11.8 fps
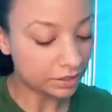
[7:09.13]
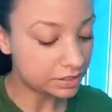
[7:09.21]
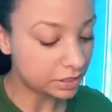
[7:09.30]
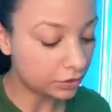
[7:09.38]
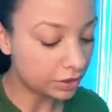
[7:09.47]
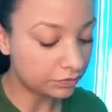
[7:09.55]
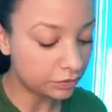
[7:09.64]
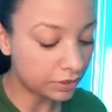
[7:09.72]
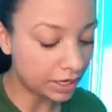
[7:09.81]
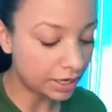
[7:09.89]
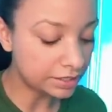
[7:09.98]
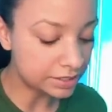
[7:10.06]
So if you
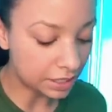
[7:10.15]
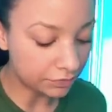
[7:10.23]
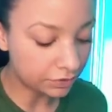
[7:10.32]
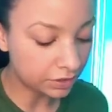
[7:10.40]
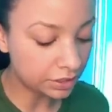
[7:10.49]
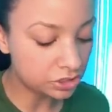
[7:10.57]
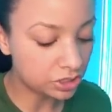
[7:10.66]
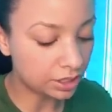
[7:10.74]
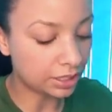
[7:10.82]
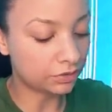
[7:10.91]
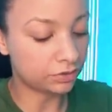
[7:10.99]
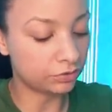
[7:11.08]
can, definitely
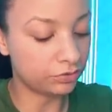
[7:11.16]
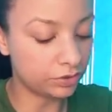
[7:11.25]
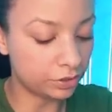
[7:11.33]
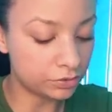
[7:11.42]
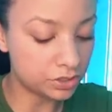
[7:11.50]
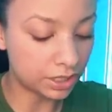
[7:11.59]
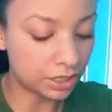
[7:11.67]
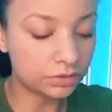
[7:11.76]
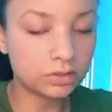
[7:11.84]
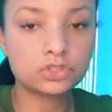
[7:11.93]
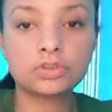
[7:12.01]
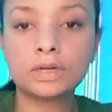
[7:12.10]
check out their film, check out
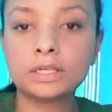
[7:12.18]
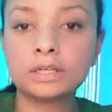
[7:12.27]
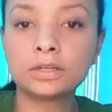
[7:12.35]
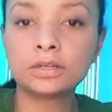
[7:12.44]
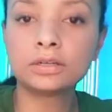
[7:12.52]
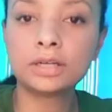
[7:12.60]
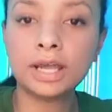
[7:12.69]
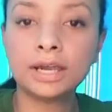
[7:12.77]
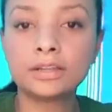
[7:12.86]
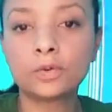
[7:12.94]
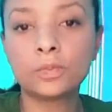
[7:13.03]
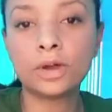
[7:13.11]
their trailer
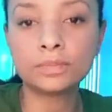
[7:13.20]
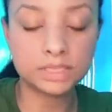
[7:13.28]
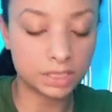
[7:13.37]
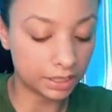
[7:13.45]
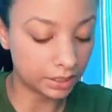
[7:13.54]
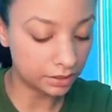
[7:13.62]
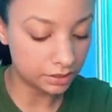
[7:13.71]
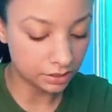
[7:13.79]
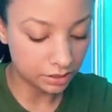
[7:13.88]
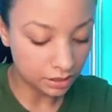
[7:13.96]
and their website.